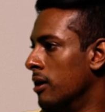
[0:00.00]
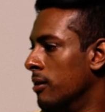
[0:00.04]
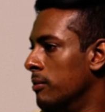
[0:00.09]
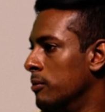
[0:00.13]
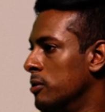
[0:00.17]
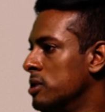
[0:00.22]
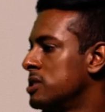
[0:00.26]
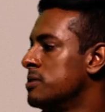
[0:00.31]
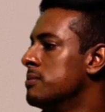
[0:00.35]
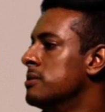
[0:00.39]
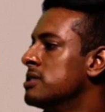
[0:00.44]

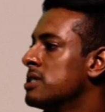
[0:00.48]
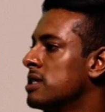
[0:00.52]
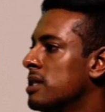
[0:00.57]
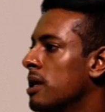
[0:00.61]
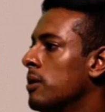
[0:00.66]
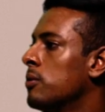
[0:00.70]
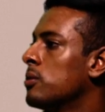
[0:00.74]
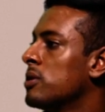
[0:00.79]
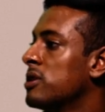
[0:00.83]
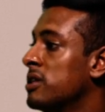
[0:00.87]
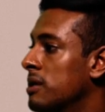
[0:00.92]
which means that I
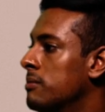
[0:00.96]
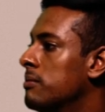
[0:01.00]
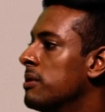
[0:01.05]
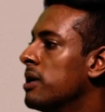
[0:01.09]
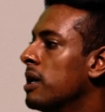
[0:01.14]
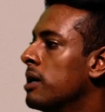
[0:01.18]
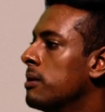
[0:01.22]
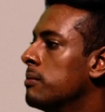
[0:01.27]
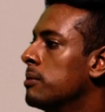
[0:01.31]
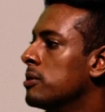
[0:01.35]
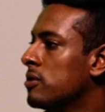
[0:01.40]
will then be
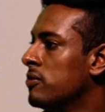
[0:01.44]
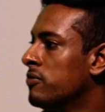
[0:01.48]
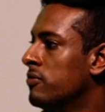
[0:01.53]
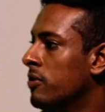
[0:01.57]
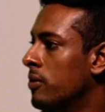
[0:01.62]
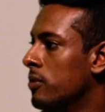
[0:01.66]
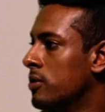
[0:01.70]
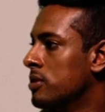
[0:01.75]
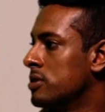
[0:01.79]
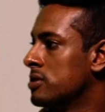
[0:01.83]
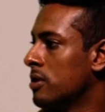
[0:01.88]
able to
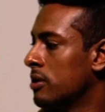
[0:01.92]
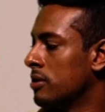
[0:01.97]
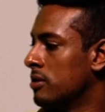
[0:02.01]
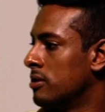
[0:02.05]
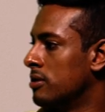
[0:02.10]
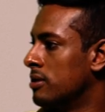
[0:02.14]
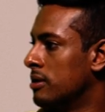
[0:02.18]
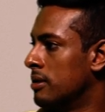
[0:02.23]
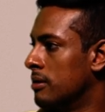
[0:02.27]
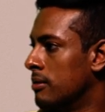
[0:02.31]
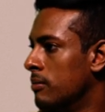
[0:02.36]
focus
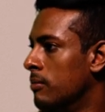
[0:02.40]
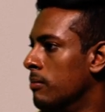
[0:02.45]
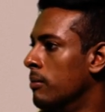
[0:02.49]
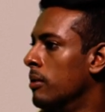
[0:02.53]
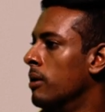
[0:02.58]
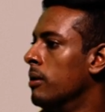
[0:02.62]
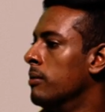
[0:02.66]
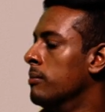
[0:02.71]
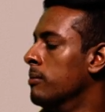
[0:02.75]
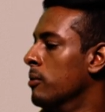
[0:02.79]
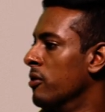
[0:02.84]
on
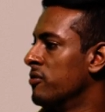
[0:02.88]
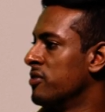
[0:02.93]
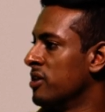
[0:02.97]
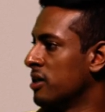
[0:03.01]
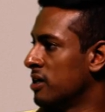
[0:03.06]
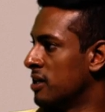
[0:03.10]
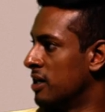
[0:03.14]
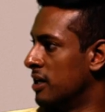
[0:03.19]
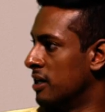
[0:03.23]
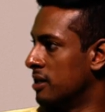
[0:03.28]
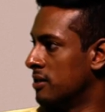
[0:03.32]
more of the
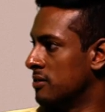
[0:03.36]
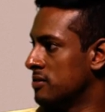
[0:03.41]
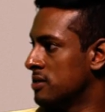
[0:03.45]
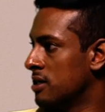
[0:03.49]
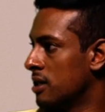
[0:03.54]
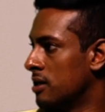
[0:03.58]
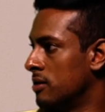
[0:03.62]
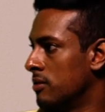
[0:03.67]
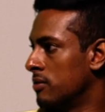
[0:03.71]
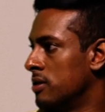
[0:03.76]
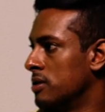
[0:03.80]
creative
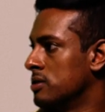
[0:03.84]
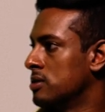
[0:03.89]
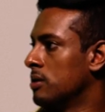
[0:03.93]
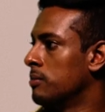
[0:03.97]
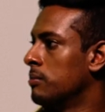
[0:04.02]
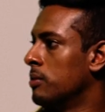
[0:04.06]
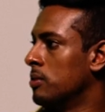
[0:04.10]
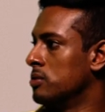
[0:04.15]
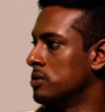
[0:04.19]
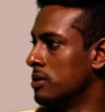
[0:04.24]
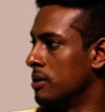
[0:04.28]
side of things
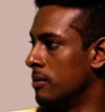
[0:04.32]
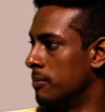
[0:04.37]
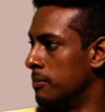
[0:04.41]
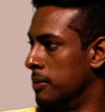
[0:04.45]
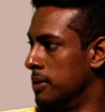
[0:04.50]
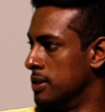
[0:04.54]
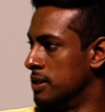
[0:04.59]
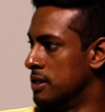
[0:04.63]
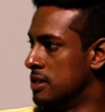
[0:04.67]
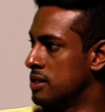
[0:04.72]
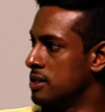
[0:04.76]
opposed to the
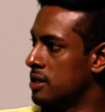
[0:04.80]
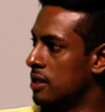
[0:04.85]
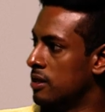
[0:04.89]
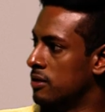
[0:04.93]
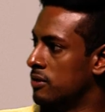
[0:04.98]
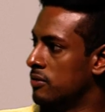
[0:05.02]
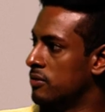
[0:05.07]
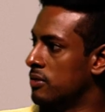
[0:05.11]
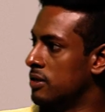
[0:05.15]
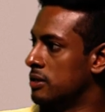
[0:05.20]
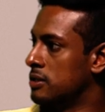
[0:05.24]
business side
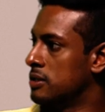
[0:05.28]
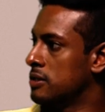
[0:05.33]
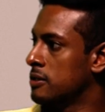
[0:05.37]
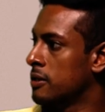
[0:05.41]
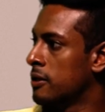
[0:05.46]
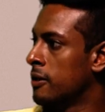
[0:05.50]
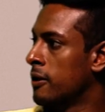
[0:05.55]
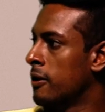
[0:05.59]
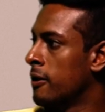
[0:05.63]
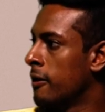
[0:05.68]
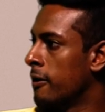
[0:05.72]
of things.
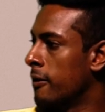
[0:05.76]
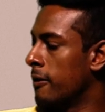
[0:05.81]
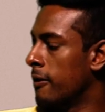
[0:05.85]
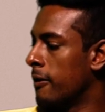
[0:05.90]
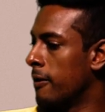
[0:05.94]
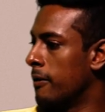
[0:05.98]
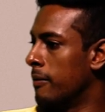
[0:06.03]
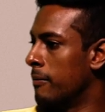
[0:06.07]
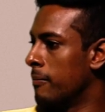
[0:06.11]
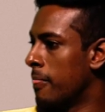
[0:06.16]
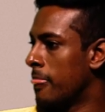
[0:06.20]

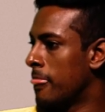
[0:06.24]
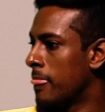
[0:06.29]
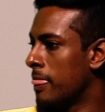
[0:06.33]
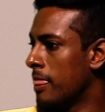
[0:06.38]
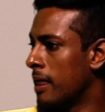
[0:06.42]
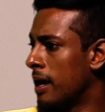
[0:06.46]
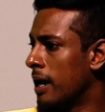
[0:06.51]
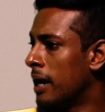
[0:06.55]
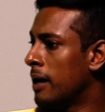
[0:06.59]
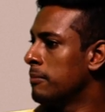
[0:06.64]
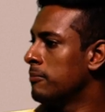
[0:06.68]

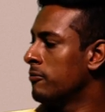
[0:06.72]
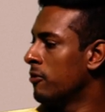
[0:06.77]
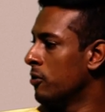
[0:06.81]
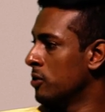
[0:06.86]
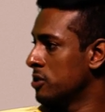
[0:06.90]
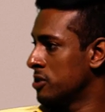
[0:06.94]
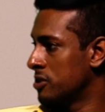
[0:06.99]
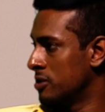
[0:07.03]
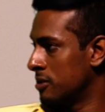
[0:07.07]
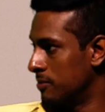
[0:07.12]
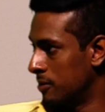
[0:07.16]
I'm
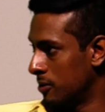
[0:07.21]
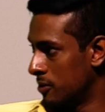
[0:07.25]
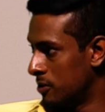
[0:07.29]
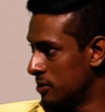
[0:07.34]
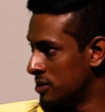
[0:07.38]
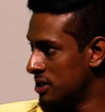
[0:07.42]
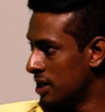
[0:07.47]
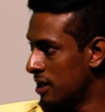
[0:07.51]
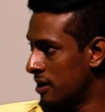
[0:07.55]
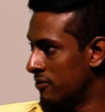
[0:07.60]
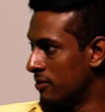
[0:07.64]
fortunate
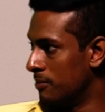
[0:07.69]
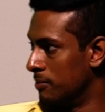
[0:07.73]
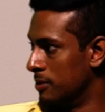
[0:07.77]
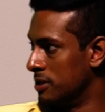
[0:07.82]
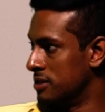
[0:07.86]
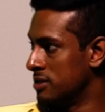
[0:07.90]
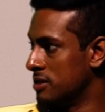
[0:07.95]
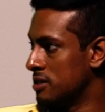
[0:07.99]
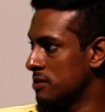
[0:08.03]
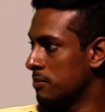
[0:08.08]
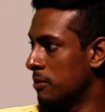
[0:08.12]
because I have a
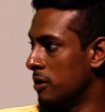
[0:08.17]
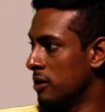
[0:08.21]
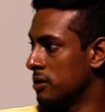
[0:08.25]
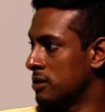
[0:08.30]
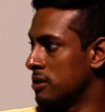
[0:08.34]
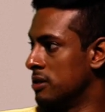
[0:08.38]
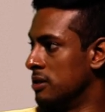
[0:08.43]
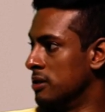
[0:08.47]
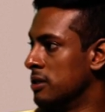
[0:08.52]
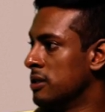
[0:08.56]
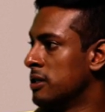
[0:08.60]
business
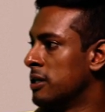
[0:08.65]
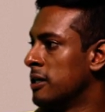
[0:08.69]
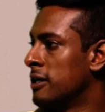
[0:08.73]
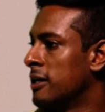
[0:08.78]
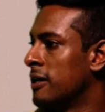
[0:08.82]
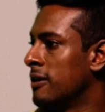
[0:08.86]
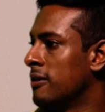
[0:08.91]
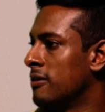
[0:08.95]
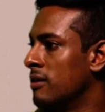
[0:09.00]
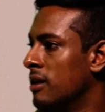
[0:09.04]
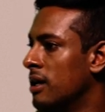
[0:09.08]
partner
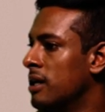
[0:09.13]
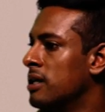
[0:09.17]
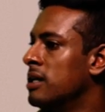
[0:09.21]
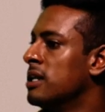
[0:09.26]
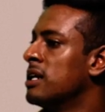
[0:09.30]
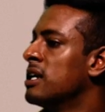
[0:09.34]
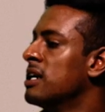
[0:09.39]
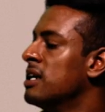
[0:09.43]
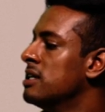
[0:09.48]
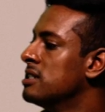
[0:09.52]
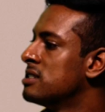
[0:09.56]
and
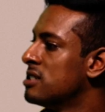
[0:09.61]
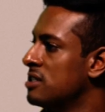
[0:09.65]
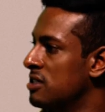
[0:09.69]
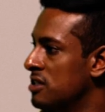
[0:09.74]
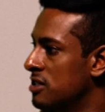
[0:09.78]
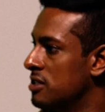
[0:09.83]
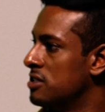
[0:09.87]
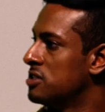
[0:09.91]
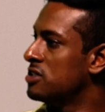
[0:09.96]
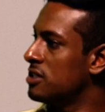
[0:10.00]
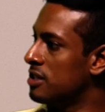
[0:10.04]
his
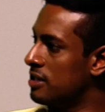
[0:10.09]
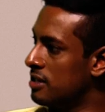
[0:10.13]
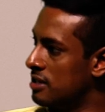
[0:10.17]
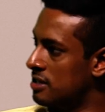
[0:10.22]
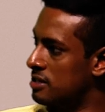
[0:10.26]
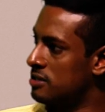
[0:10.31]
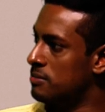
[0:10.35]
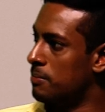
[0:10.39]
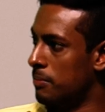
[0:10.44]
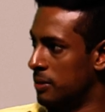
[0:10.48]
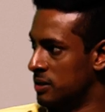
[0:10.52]
niche
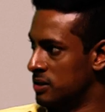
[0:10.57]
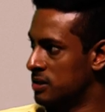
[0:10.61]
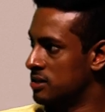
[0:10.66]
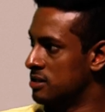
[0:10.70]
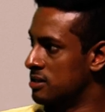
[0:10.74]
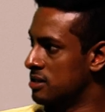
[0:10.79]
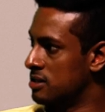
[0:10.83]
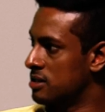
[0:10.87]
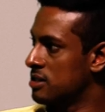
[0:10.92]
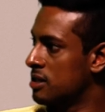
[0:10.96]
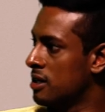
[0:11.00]
is
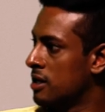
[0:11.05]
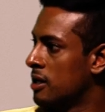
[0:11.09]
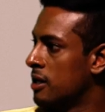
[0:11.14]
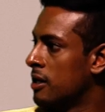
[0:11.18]
business.